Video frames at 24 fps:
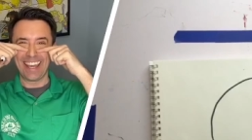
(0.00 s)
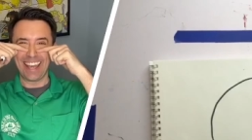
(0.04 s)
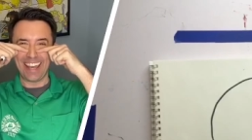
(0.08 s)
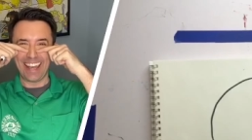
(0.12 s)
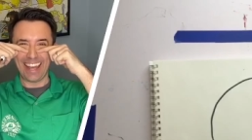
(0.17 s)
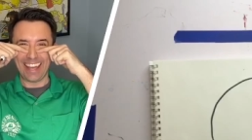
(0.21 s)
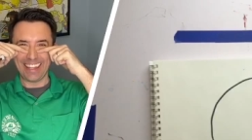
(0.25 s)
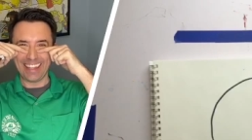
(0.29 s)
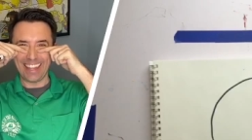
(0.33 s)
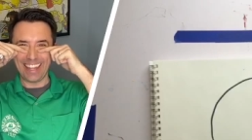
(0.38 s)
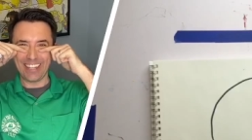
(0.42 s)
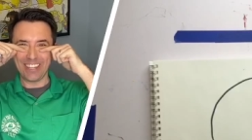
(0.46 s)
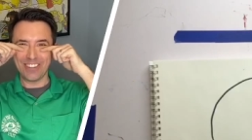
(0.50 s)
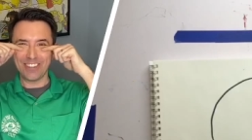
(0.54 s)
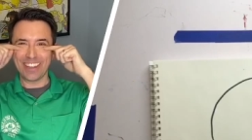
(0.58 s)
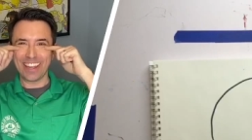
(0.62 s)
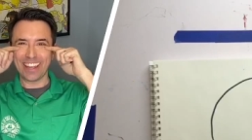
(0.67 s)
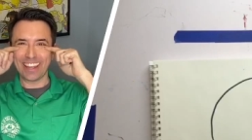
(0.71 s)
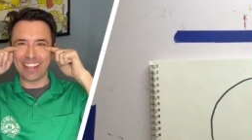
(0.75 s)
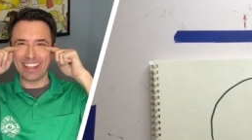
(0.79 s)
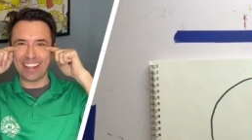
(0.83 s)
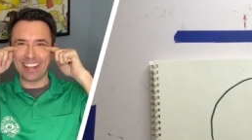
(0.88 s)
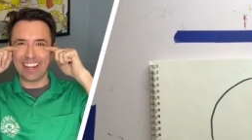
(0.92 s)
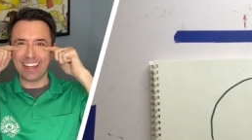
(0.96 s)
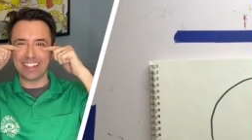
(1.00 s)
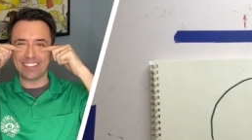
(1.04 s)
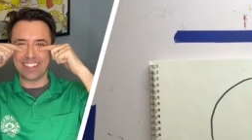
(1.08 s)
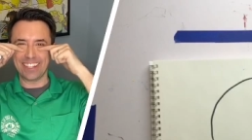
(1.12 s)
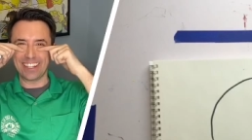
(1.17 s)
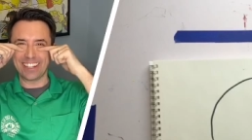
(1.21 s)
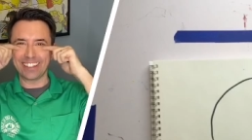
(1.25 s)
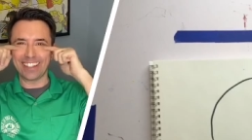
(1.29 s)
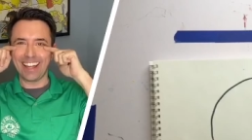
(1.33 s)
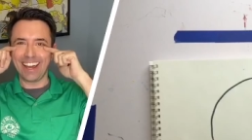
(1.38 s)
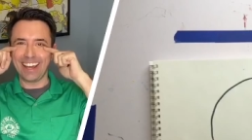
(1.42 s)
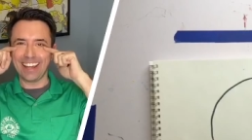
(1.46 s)
and then you get a
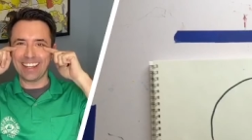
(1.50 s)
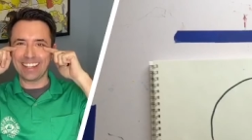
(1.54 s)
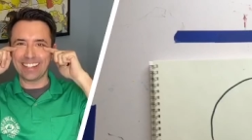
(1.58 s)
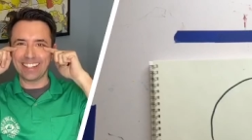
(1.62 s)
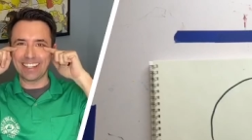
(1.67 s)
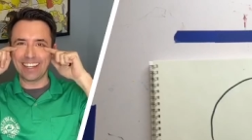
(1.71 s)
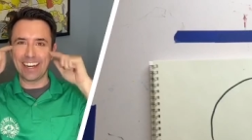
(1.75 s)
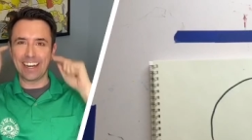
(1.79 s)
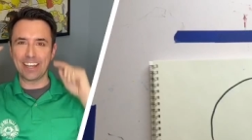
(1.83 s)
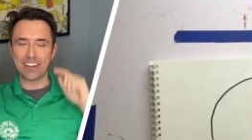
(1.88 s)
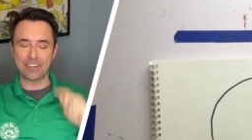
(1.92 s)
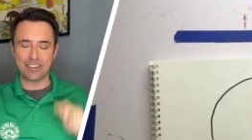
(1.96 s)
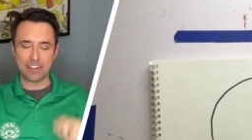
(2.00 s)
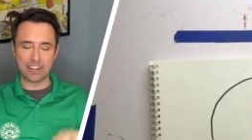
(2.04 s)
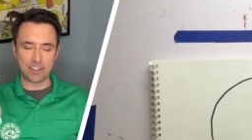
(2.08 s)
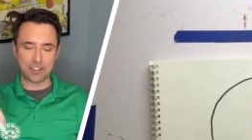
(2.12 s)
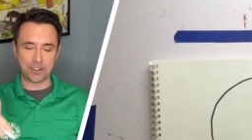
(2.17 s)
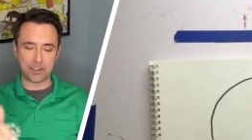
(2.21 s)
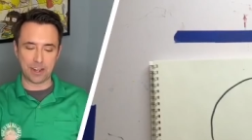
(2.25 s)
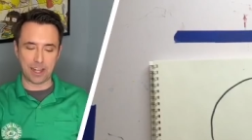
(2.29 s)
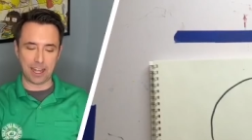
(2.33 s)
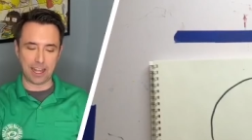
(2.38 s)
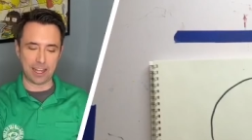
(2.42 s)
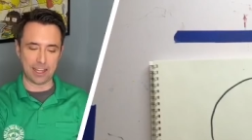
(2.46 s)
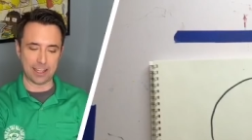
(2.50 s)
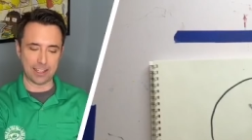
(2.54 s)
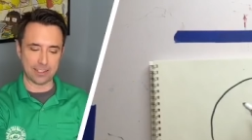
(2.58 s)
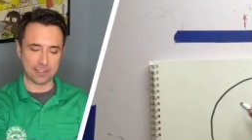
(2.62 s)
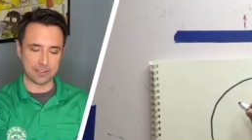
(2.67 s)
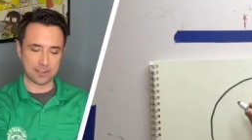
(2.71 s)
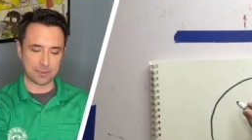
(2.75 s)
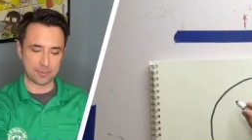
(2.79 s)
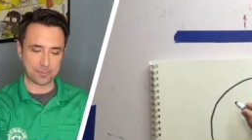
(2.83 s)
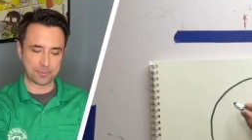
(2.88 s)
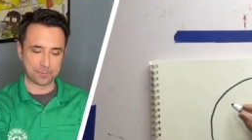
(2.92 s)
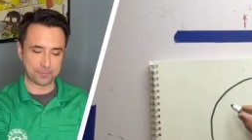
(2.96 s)
little line underneath your
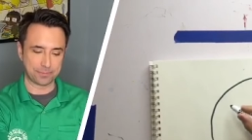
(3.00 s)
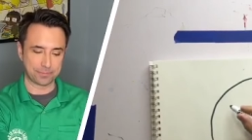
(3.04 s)
eyes.